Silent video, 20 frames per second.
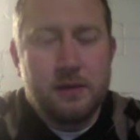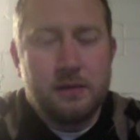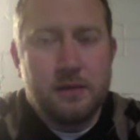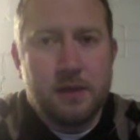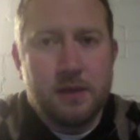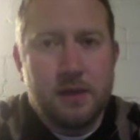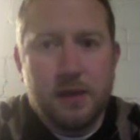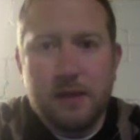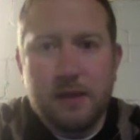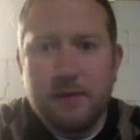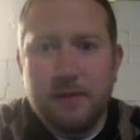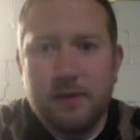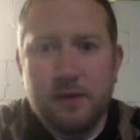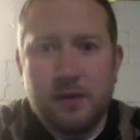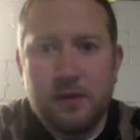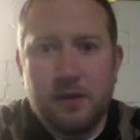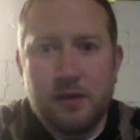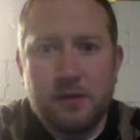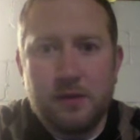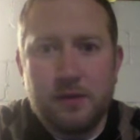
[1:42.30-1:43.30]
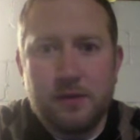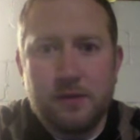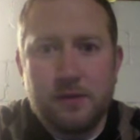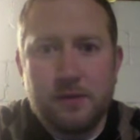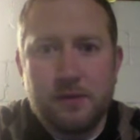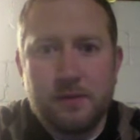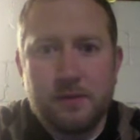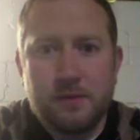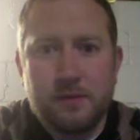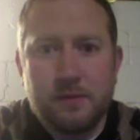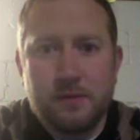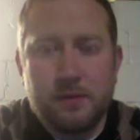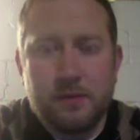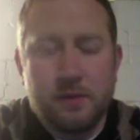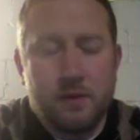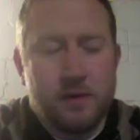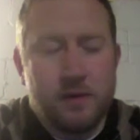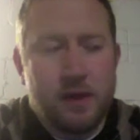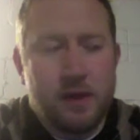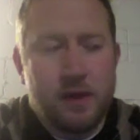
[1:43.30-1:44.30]
11 years.
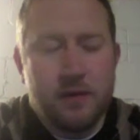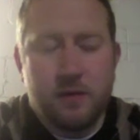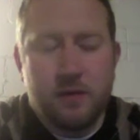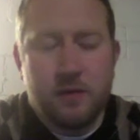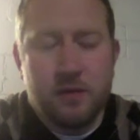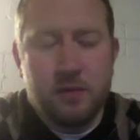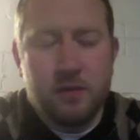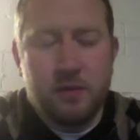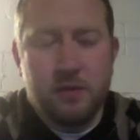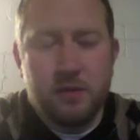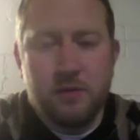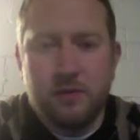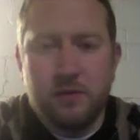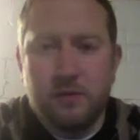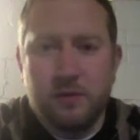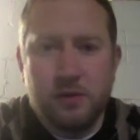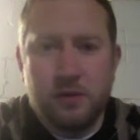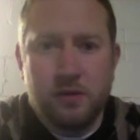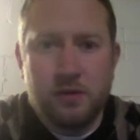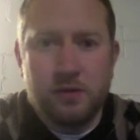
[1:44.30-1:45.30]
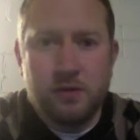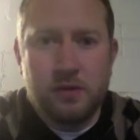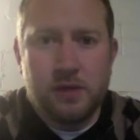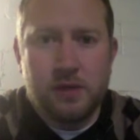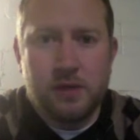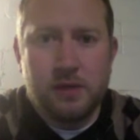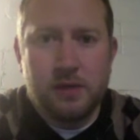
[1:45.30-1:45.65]
We've got 3 beautiful children.